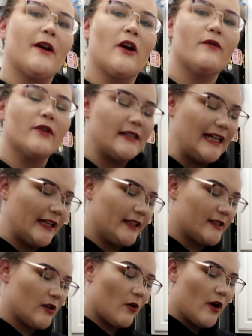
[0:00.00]
Apparel for a
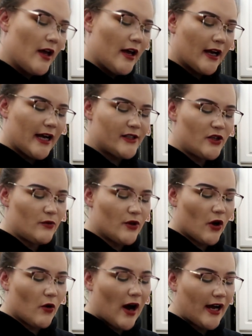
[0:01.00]
second. So guys, you know,